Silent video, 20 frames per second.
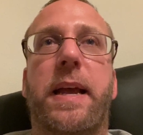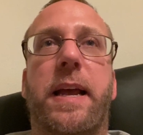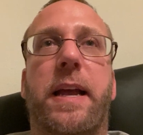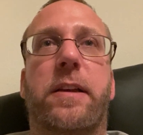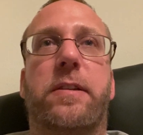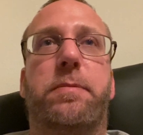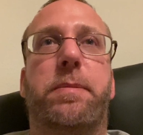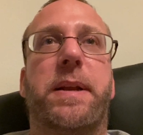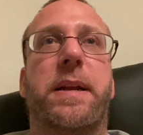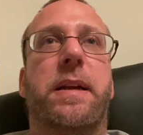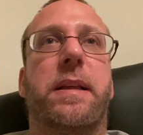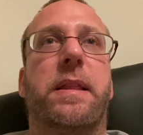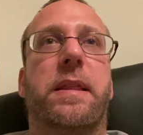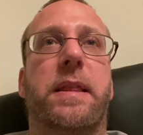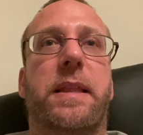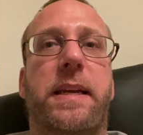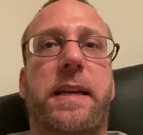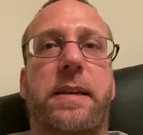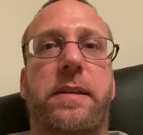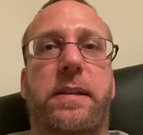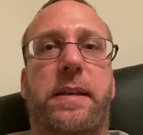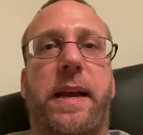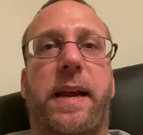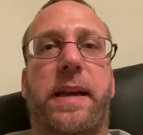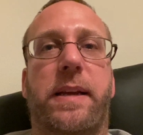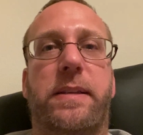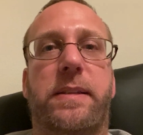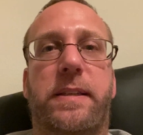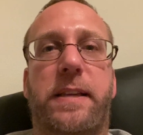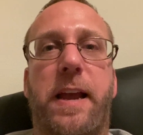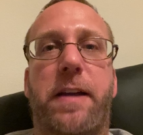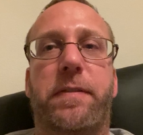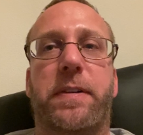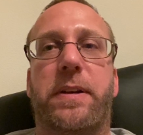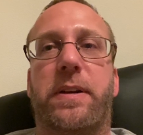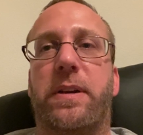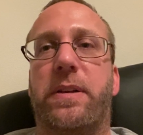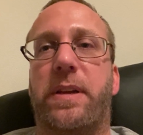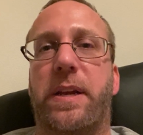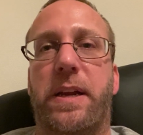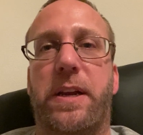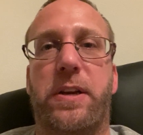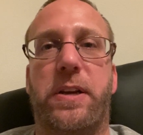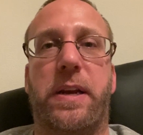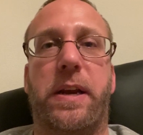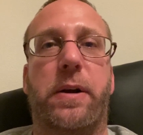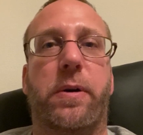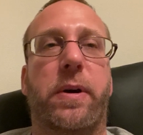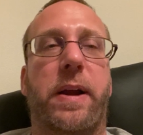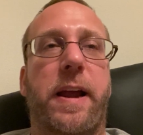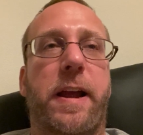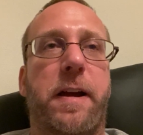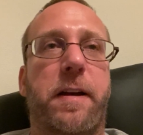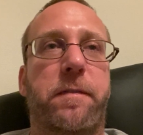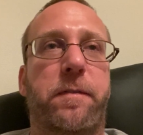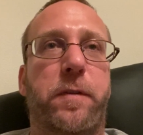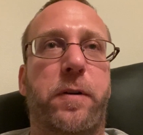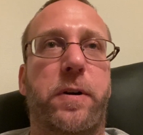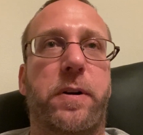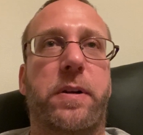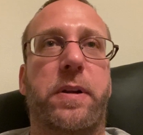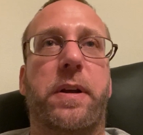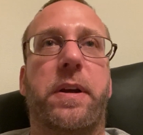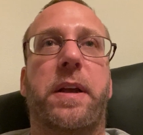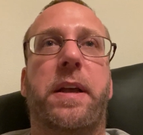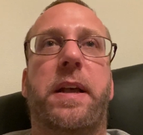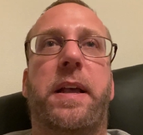has been at least a 7 to 10 year effort,